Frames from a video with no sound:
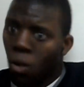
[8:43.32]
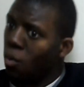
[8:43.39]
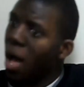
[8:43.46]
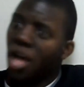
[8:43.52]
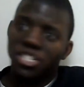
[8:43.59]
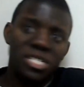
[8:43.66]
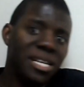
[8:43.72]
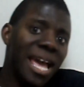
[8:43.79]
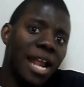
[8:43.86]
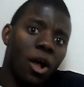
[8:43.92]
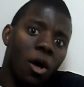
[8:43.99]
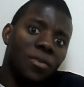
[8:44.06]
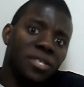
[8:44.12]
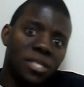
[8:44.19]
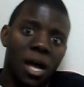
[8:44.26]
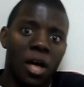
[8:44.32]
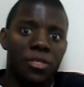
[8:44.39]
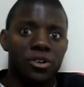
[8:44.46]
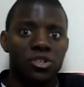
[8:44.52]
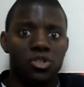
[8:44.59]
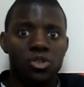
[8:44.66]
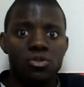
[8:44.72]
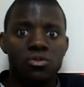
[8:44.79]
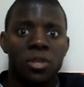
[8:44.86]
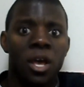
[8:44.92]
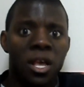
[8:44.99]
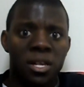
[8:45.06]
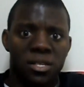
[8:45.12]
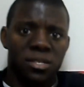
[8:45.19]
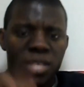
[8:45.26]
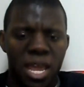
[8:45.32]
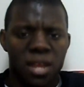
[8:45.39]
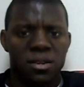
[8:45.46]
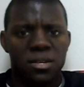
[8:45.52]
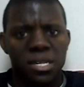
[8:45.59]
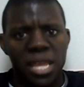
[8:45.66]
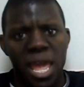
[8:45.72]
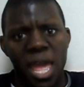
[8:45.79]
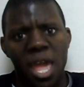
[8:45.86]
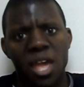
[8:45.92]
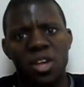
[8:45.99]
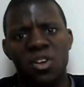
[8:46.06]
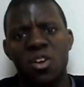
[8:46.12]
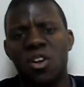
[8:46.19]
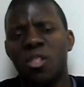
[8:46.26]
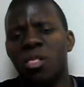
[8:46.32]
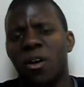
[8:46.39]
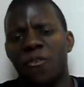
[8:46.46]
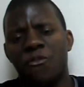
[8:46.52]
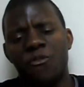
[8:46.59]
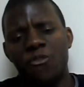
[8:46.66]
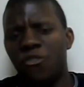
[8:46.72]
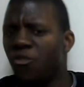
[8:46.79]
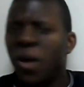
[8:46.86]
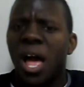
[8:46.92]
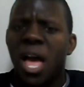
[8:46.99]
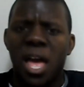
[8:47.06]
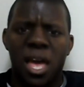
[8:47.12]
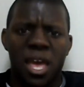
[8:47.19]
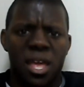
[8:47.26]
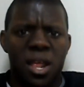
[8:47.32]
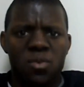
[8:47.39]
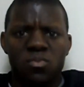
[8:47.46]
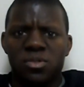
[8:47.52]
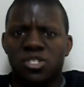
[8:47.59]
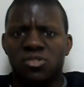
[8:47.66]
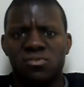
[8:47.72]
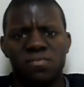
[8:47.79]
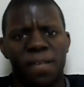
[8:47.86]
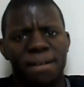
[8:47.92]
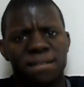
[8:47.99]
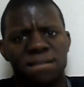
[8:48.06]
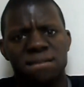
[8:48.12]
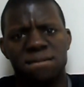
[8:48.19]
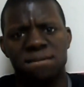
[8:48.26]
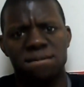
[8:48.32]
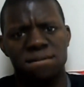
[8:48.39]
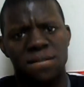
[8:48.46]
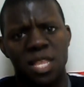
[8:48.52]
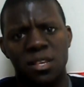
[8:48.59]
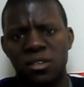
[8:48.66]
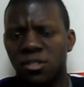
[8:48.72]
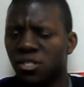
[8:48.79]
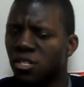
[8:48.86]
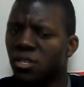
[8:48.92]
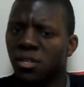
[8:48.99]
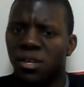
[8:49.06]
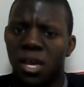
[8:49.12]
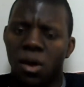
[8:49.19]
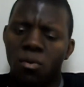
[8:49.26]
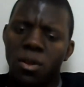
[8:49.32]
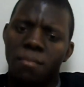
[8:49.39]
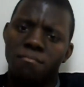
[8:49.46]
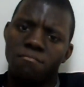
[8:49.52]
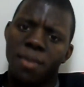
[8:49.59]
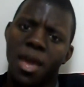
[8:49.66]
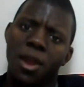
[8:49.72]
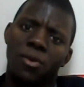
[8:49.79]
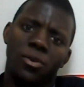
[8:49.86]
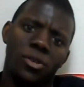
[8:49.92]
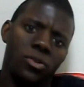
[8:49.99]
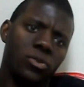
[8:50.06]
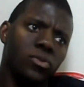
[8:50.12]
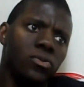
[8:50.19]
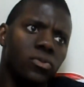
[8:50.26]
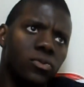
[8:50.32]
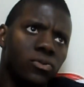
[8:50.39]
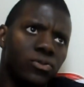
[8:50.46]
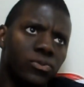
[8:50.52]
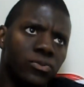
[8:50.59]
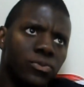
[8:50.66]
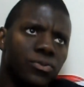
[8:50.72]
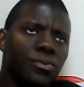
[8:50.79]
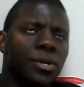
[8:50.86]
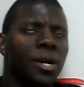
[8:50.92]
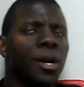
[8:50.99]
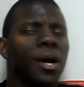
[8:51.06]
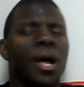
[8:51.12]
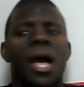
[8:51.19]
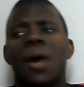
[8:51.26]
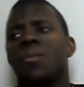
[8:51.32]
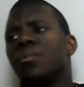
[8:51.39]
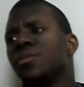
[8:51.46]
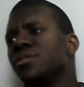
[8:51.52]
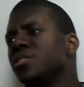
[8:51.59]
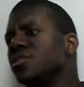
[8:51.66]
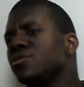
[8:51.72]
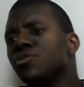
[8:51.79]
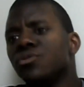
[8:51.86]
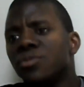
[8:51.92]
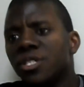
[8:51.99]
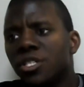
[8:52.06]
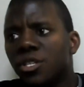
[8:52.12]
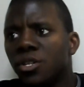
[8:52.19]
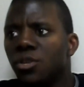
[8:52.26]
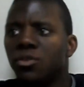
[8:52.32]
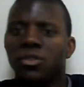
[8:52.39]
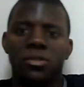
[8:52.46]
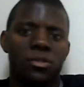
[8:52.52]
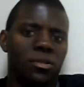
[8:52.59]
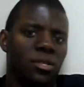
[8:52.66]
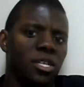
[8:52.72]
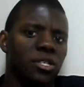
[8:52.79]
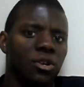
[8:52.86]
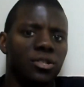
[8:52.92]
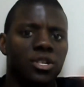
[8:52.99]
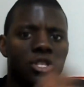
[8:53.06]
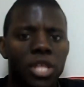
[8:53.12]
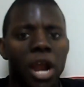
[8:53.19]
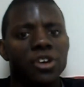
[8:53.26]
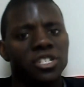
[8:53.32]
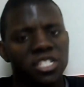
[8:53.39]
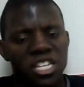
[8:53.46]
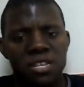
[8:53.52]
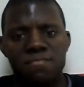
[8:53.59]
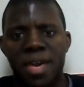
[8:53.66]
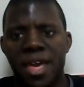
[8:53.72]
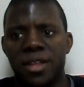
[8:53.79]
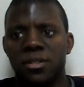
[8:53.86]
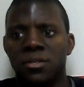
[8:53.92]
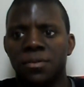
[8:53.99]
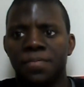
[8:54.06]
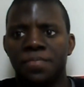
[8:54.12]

While she got all these other dudes saying, dang, girl, you look fine. I want to marry you. I want to do this to you. These are the thirsty men.